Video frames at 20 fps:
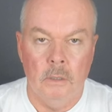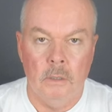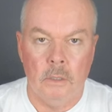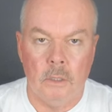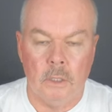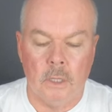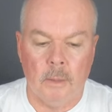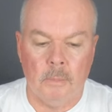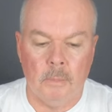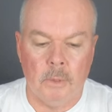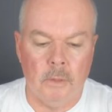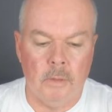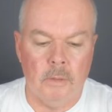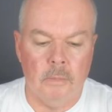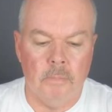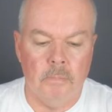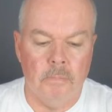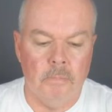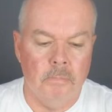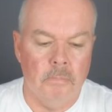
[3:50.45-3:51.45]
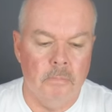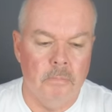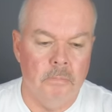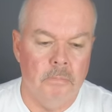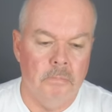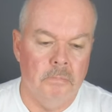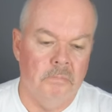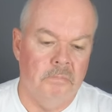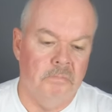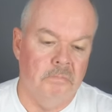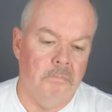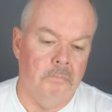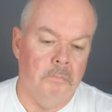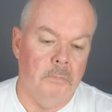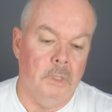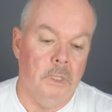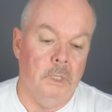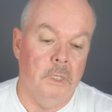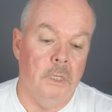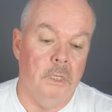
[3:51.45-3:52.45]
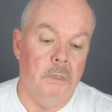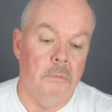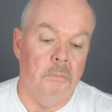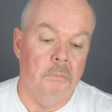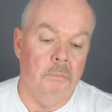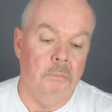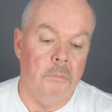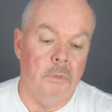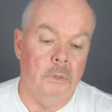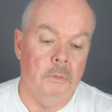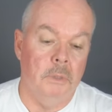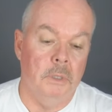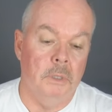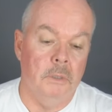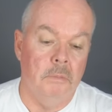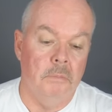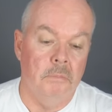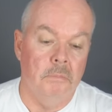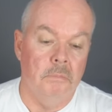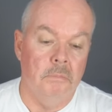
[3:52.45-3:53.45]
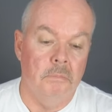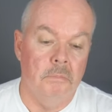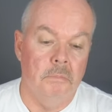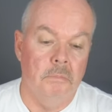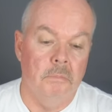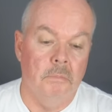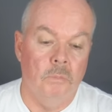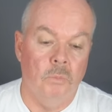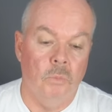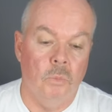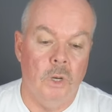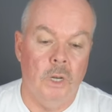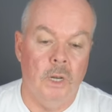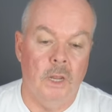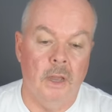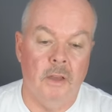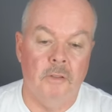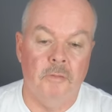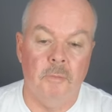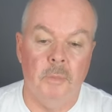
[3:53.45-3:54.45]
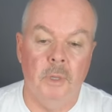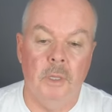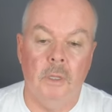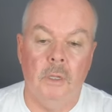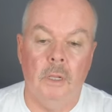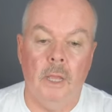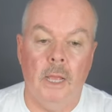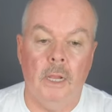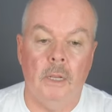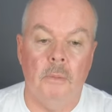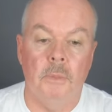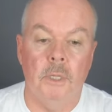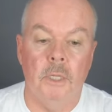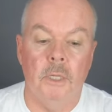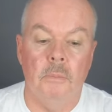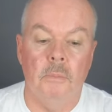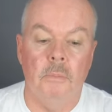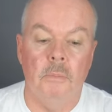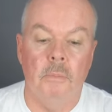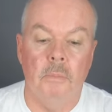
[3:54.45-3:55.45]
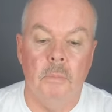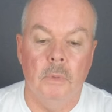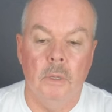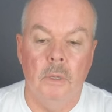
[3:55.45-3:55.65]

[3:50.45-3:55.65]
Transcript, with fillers: Just a couple of, I don't know, probably one and a half mil aluminium,